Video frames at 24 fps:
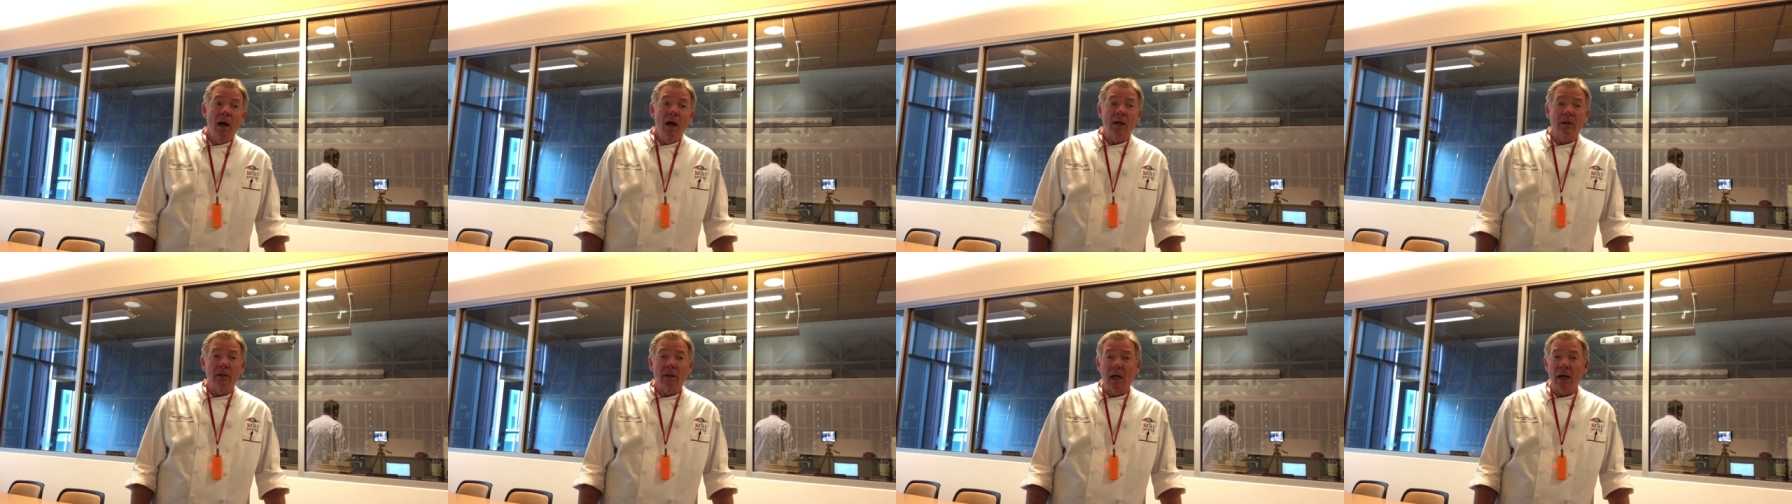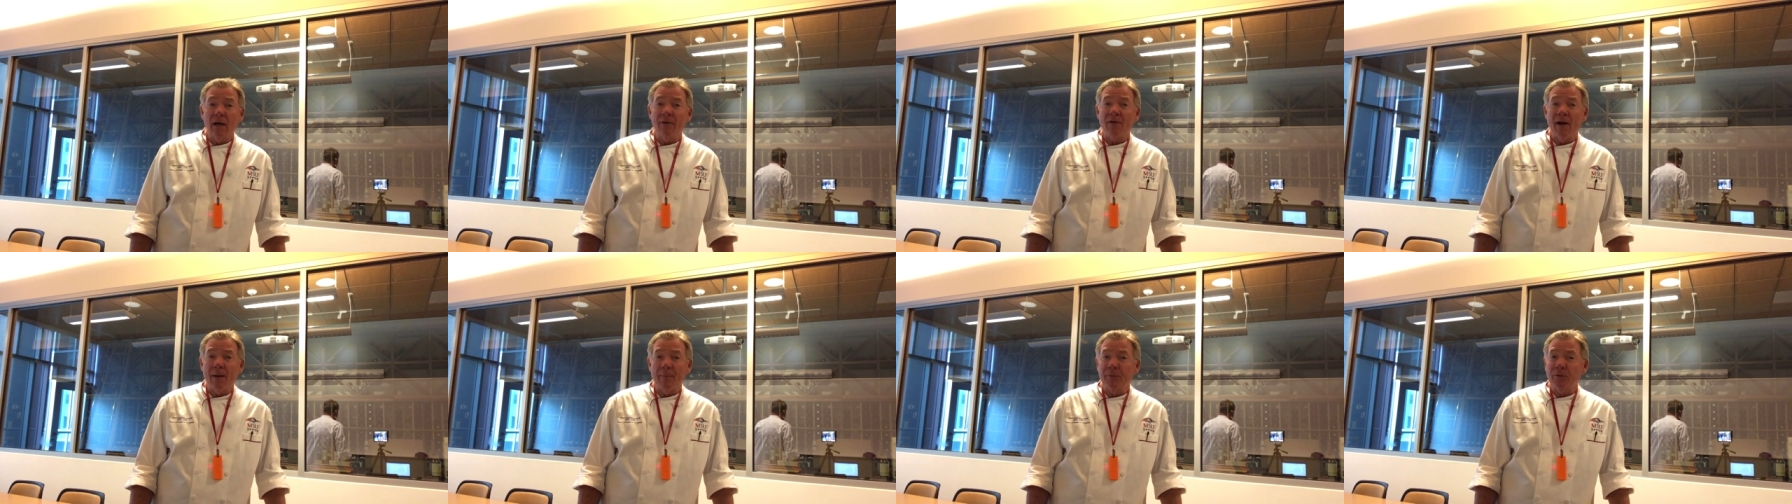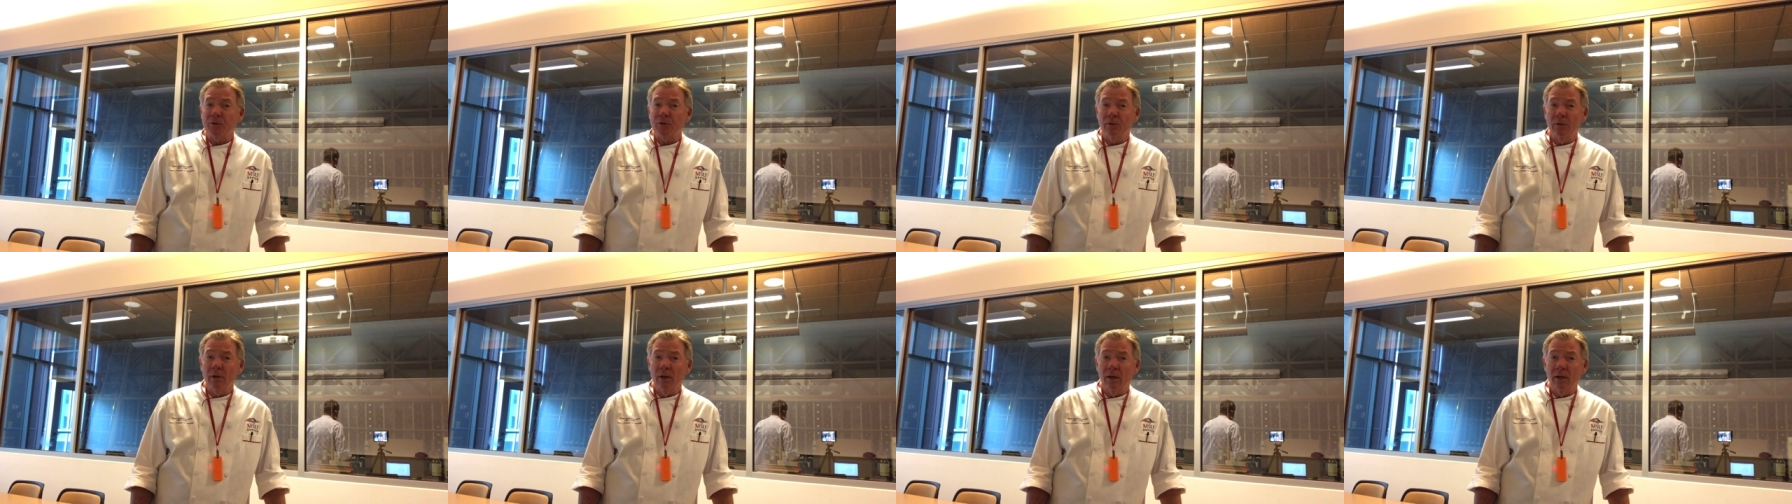A lot of,
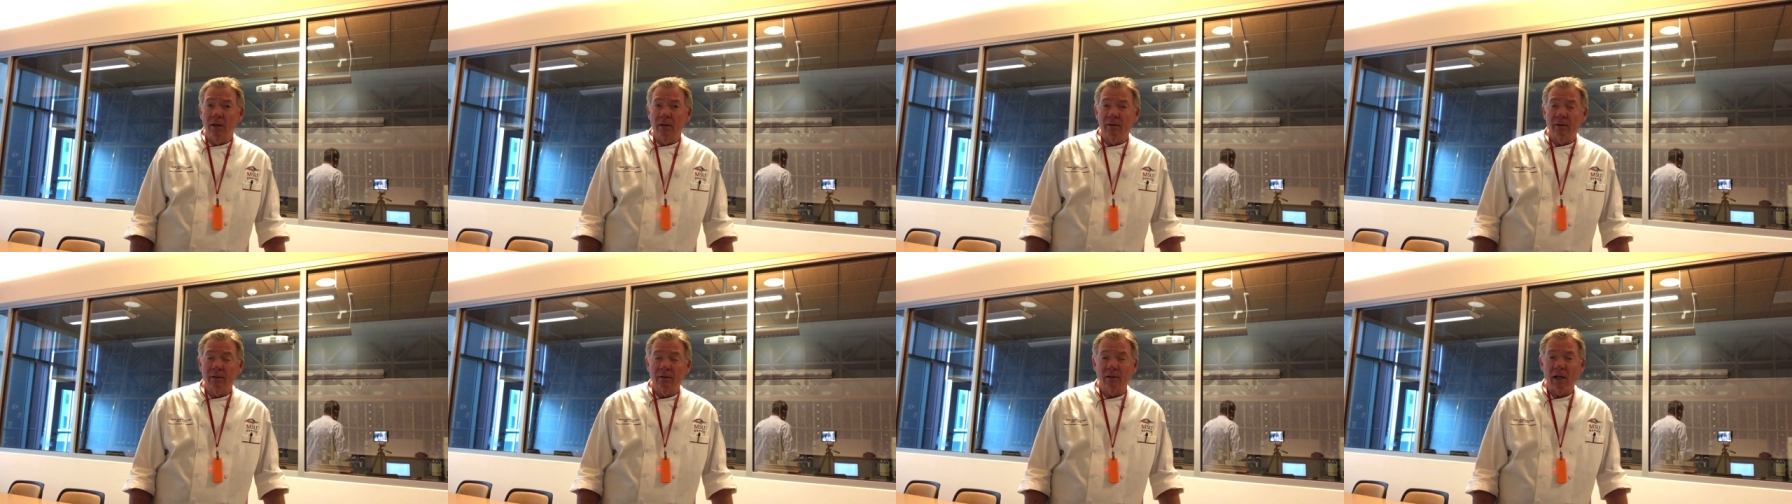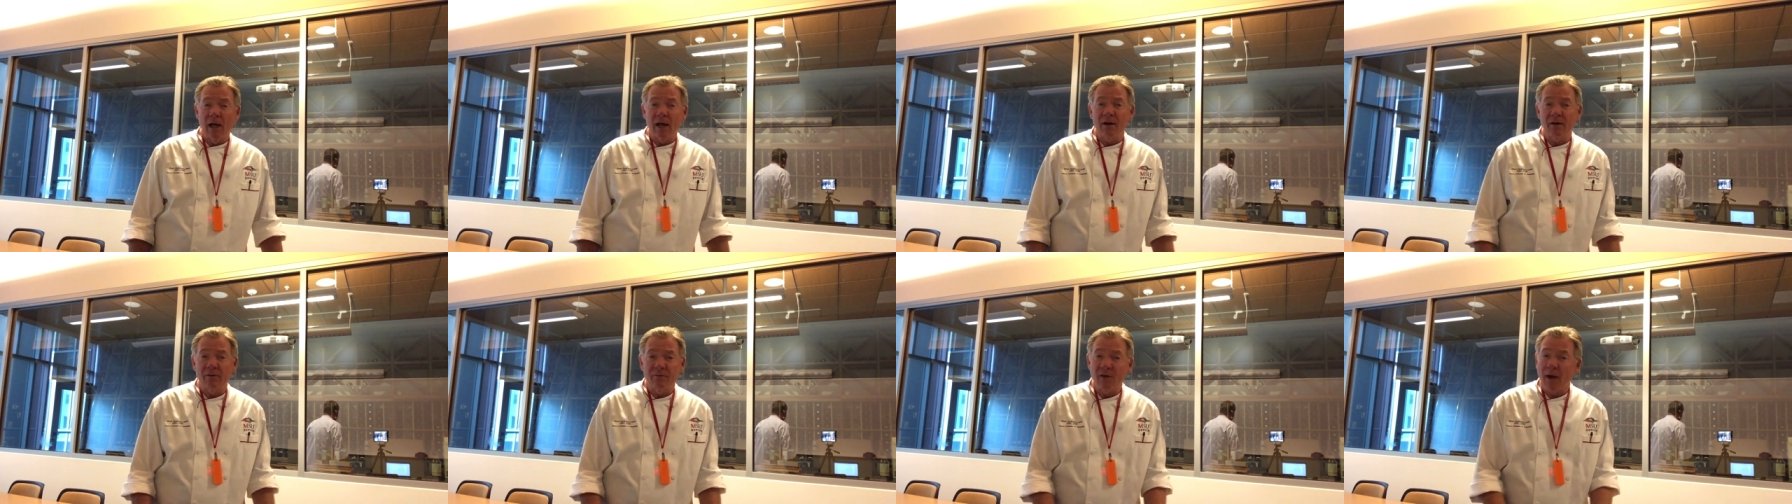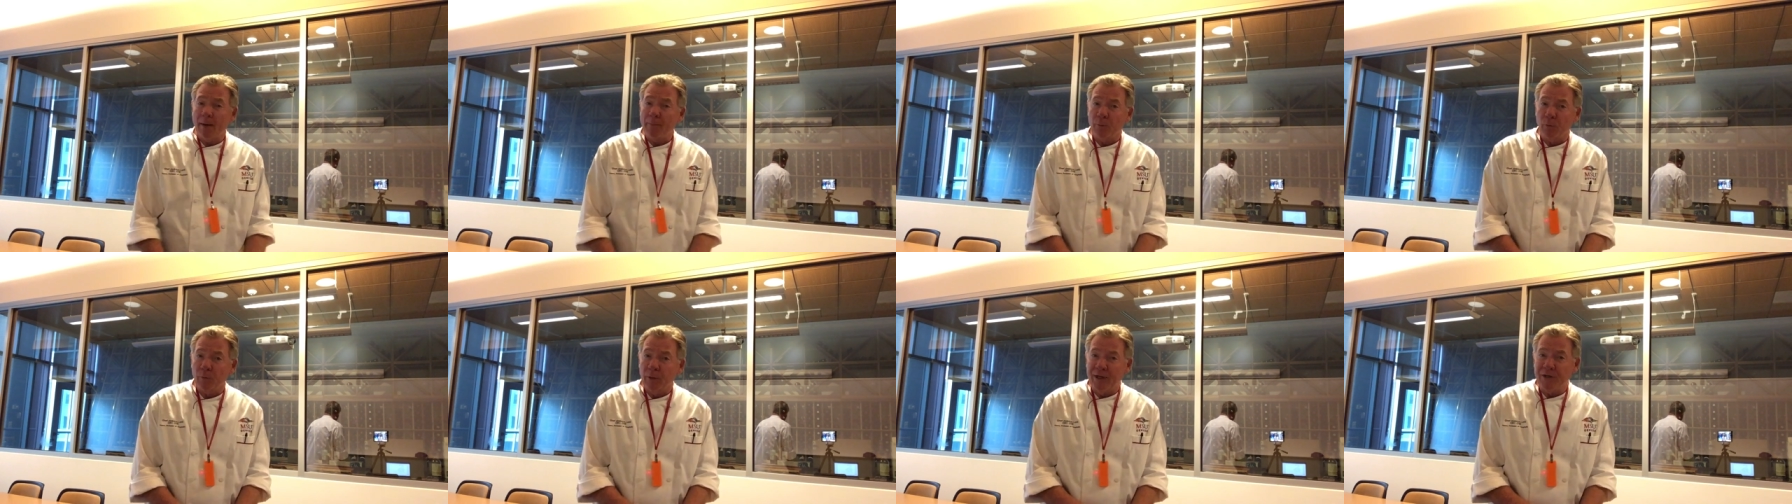op- uh, lot of
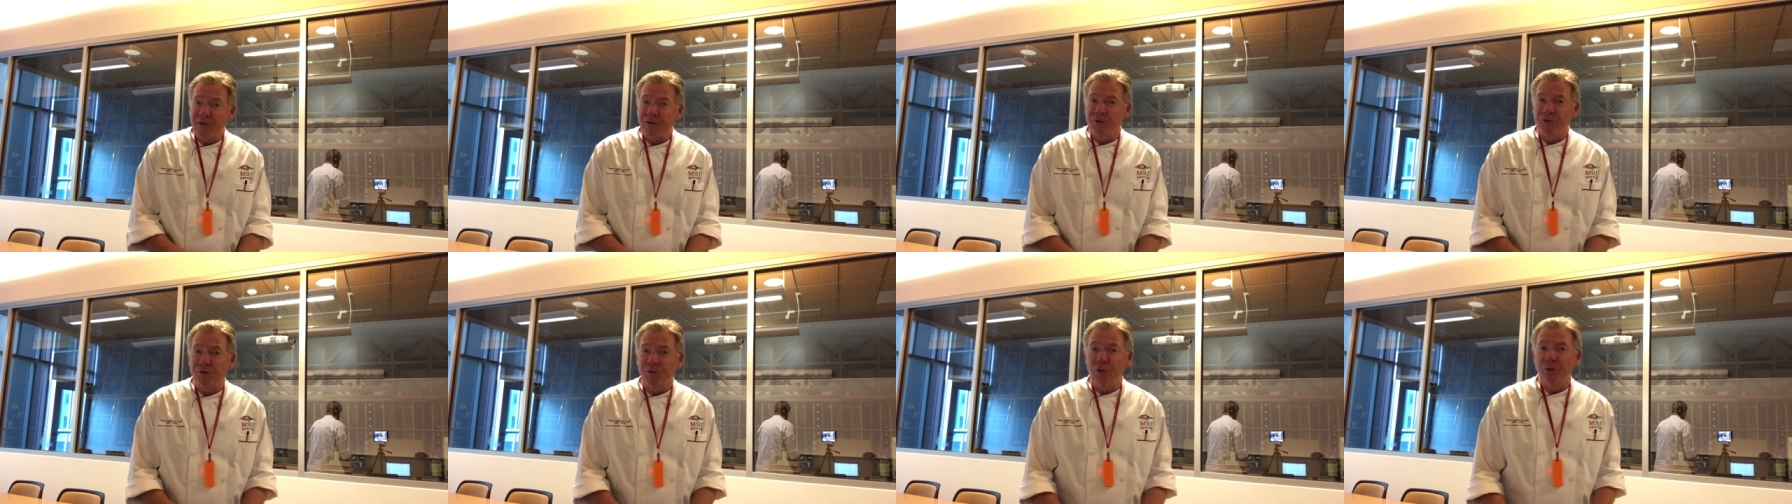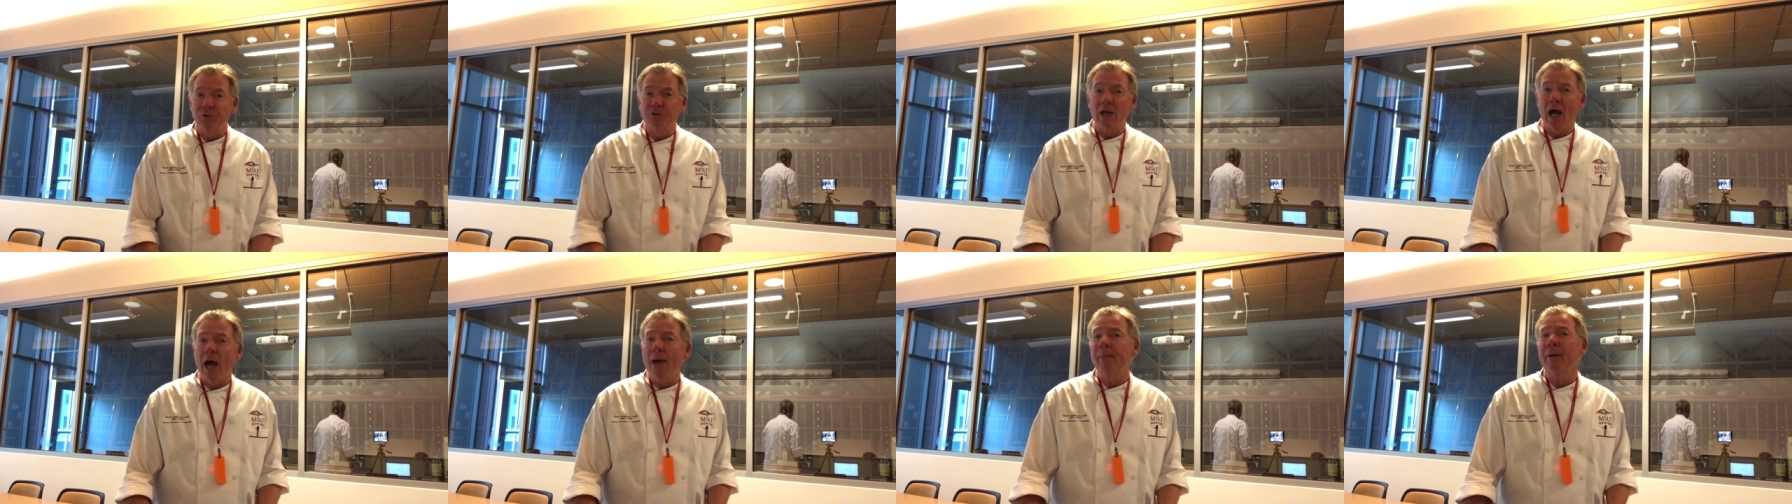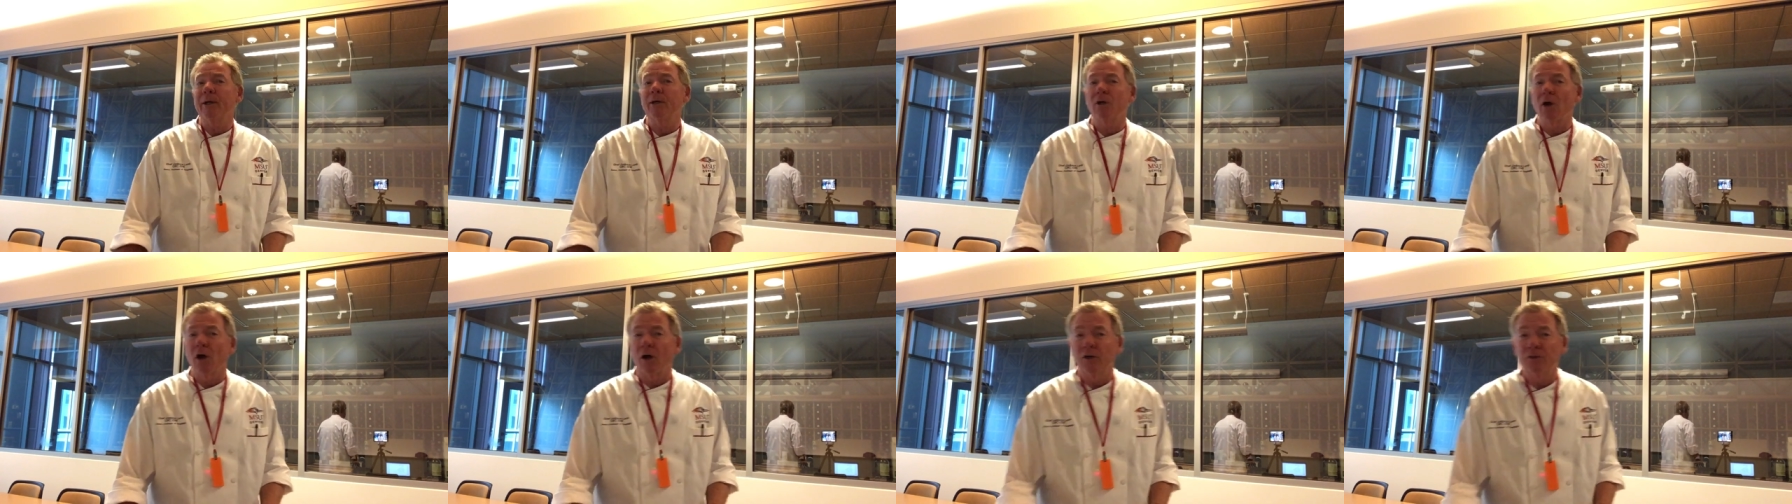operations use
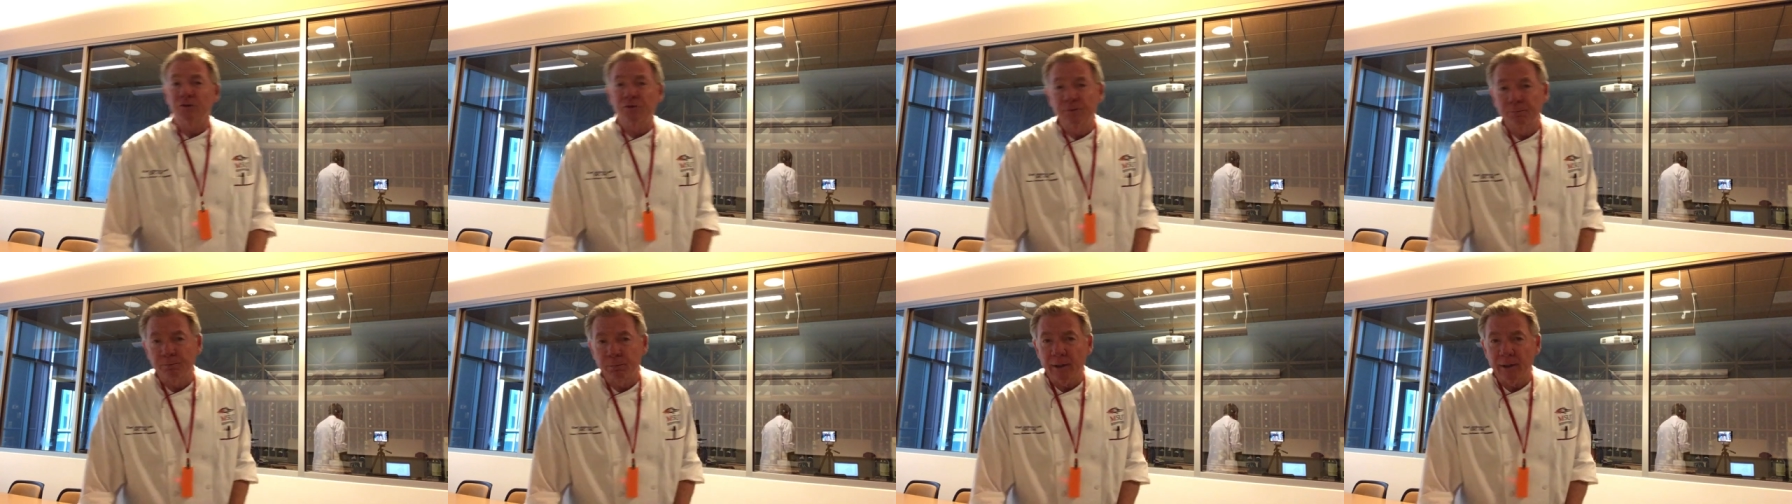comment cards.